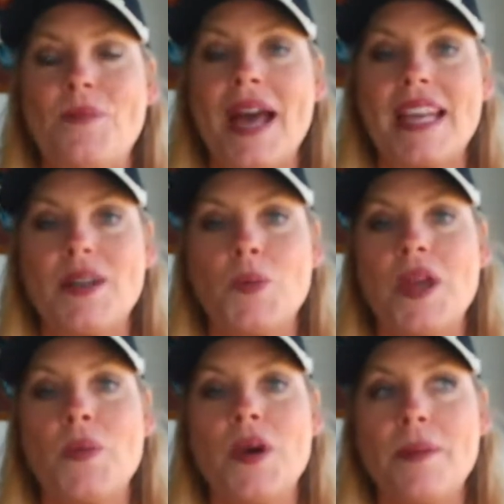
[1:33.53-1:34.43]
But
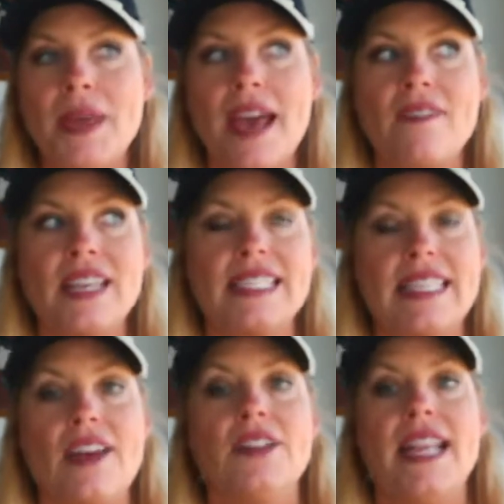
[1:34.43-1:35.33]
we will be having a
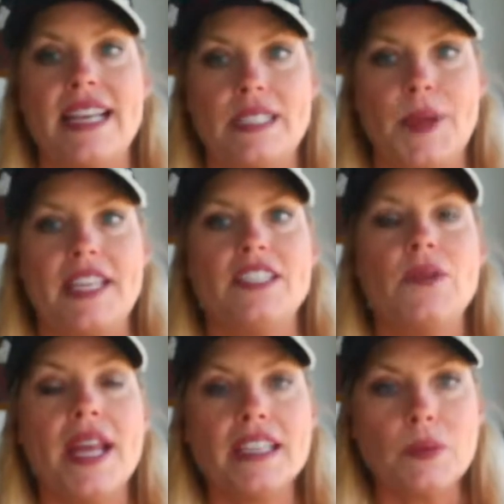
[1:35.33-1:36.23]
sale next week. So
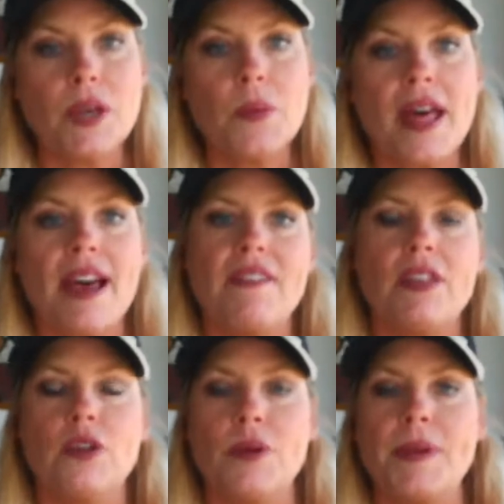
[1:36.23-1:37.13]
next week we'll have
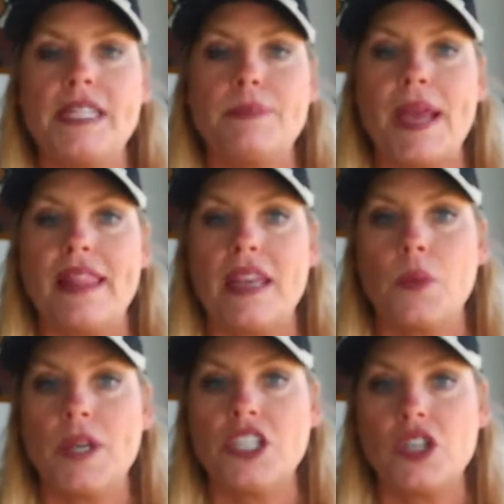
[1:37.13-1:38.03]
Eleanor Peace Bailey
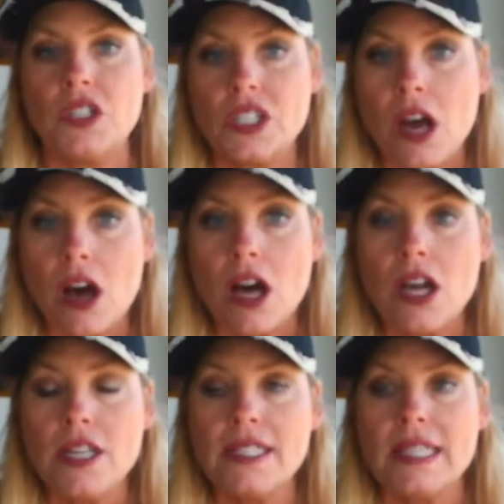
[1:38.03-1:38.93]
original
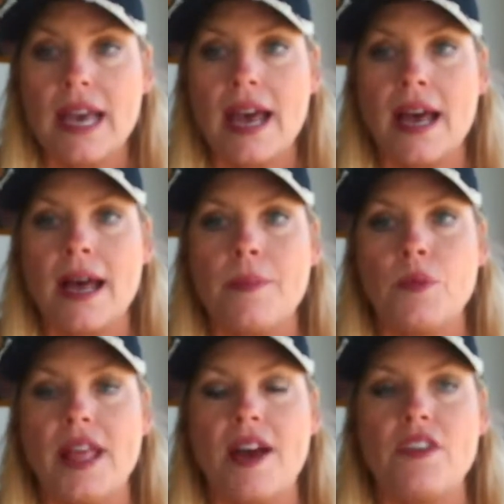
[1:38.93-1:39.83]
dolls.
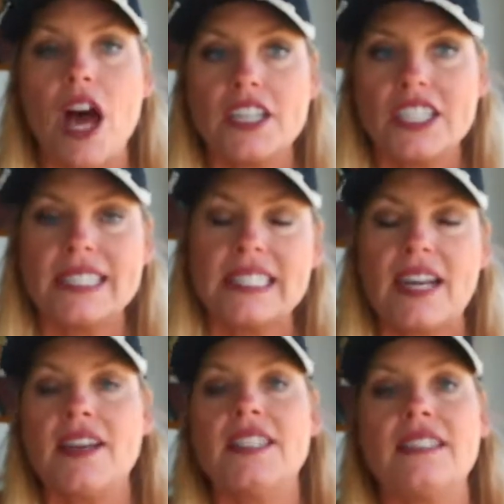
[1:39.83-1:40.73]
We'll have auction
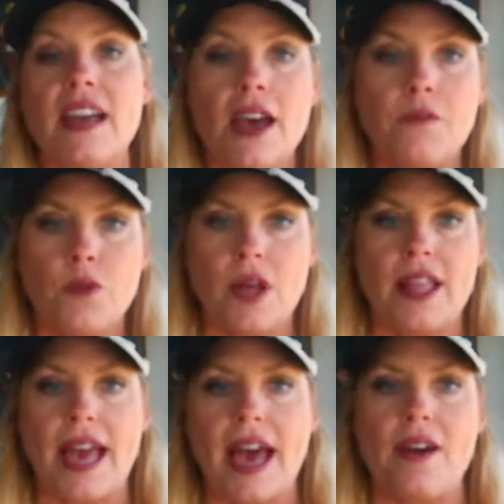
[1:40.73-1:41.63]
style stuff. We'll
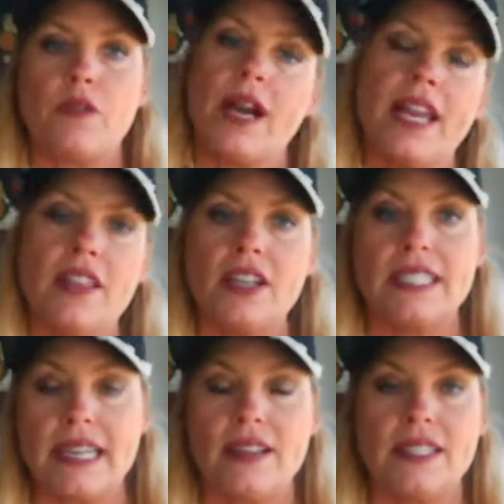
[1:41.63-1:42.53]
have regular
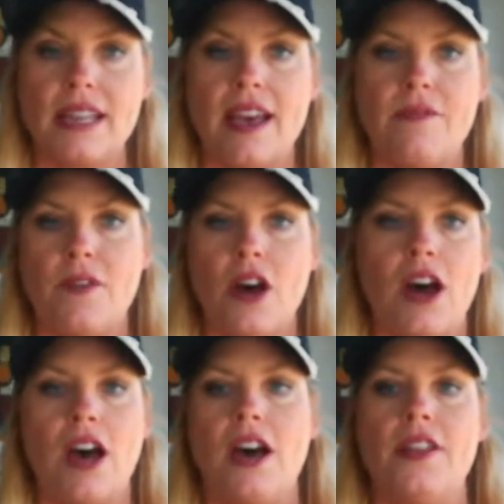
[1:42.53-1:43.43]
sale stuff,
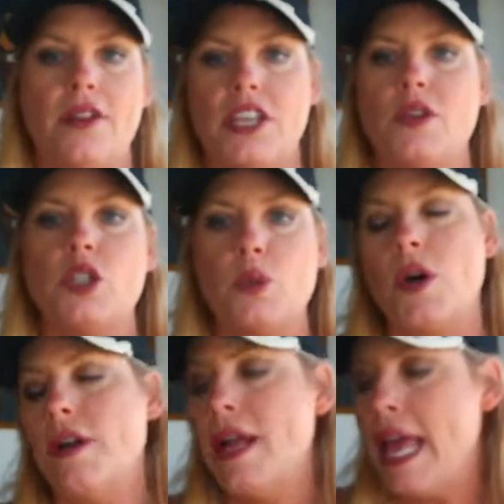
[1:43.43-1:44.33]
all the usual.